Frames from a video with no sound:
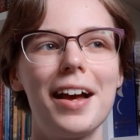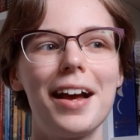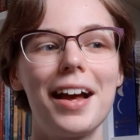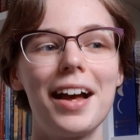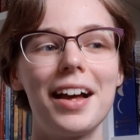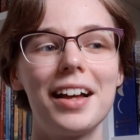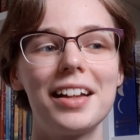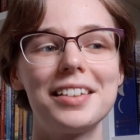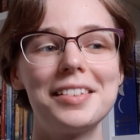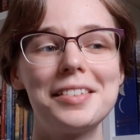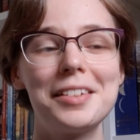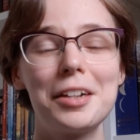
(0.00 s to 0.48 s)

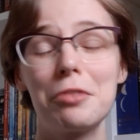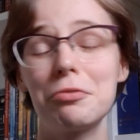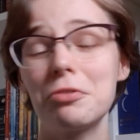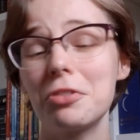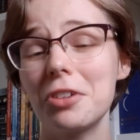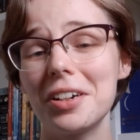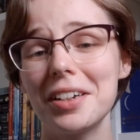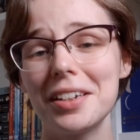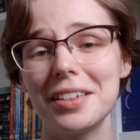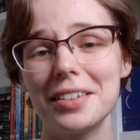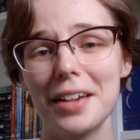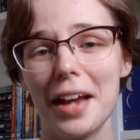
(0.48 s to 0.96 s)
and
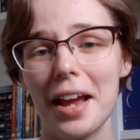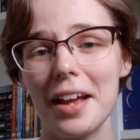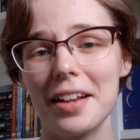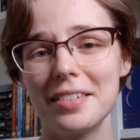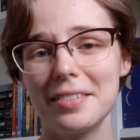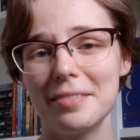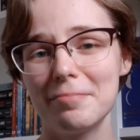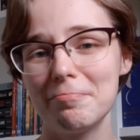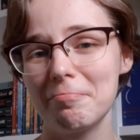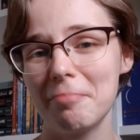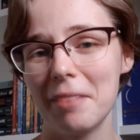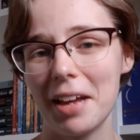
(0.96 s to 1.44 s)
therefore
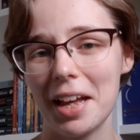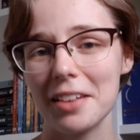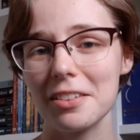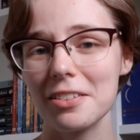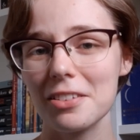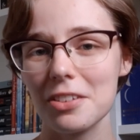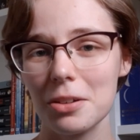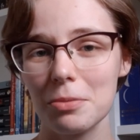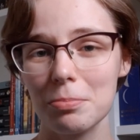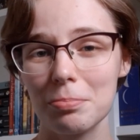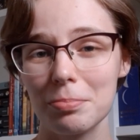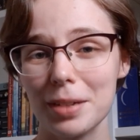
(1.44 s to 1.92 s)
it ends
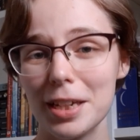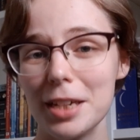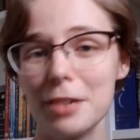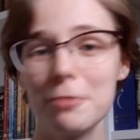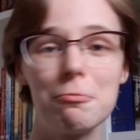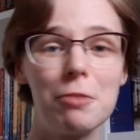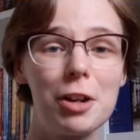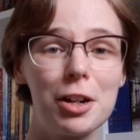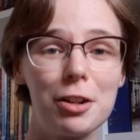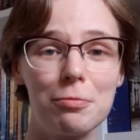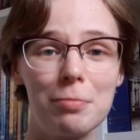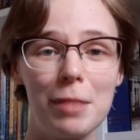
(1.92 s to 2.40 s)
up being
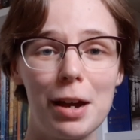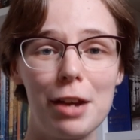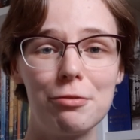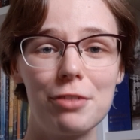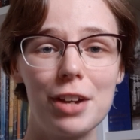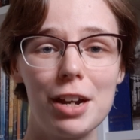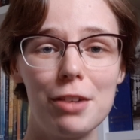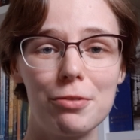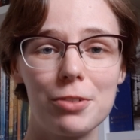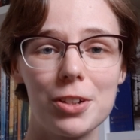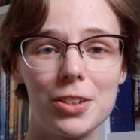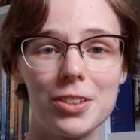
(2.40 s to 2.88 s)
one of my
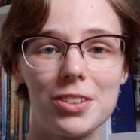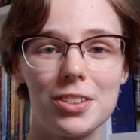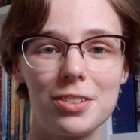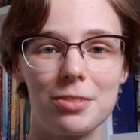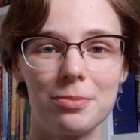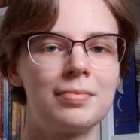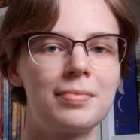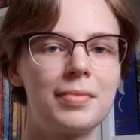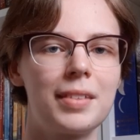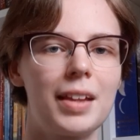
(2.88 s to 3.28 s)
favorites.